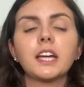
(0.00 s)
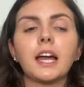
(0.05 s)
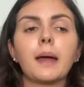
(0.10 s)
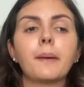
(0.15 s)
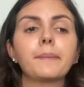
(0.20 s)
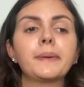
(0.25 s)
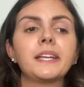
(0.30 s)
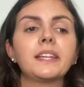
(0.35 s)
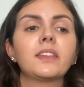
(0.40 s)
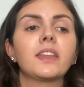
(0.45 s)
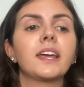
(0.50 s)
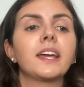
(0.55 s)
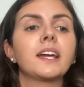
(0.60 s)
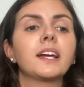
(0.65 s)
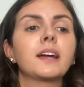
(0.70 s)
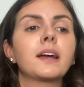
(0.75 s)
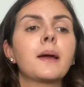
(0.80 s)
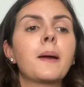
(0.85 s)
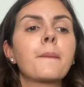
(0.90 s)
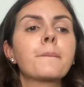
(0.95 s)
I mean like
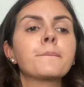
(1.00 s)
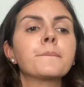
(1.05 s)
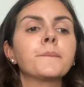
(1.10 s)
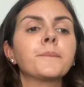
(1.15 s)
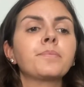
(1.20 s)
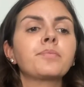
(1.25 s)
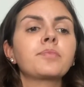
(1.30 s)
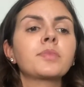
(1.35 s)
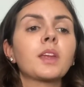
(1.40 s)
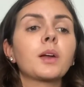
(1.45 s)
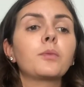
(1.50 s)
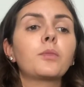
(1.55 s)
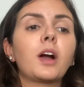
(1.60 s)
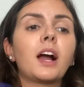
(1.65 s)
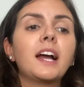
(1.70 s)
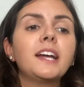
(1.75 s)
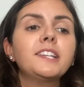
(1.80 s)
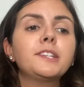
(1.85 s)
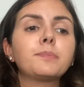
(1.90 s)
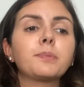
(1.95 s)

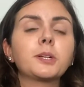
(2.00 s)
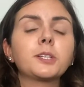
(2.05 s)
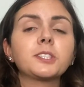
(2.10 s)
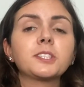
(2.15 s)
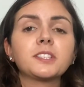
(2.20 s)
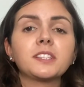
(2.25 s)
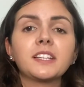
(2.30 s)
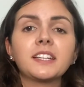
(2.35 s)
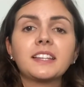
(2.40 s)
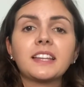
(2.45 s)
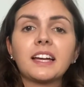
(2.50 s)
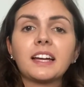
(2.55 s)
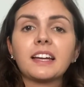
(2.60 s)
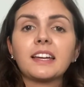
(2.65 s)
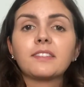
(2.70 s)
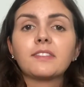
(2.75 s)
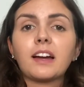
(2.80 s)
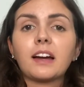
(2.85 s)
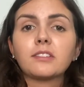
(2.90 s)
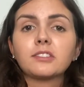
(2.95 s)
rides personally that
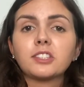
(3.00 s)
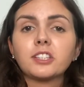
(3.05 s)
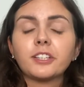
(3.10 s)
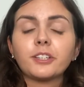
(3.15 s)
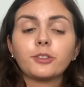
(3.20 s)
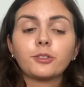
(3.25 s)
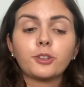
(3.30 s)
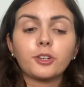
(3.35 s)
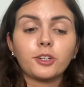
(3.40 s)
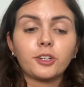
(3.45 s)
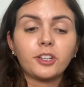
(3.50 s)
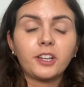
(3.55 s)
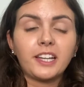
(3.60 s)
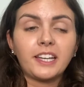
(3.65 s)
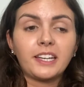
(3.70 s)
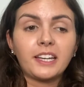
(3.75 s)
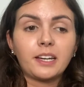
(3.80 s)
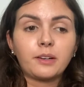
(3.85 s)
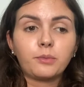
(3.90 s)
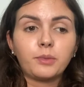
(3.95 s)
if I was a little girl
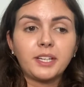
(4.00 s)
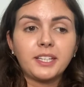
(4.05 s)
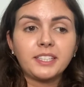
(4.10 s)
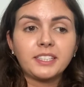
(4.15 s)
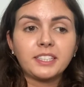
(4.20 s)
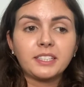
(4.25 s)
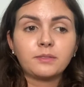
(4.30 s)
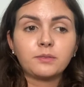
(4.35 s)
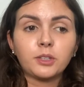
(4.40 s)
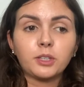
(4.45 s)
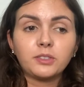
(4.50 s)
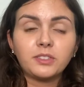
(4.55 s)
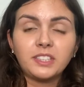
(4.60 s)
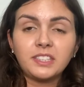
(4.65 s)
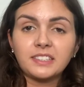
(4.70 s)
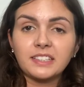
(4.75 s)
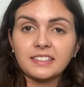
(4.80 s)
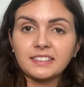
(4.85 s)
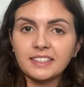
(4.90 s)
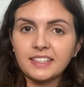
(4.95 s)
and I went and rode
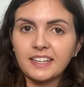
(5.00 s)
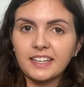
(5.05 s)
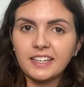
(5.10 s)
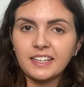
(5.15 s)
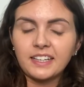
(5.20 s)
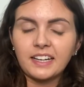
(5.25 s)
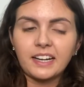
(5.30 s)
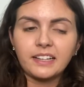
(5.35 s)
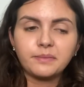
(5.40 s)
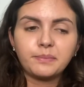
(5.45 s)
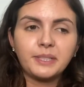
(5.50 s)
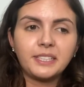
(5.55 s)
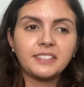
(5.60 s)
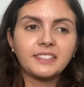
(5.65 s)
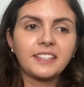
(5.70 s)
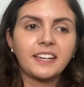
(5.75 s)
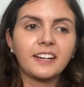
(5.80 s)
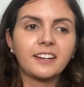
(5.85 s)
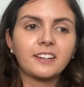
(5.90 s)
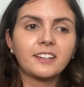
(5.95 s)
these as a kid, I'd be
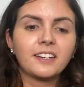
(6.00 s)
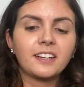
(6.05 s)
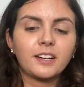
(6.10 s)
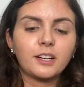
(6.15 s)
scared.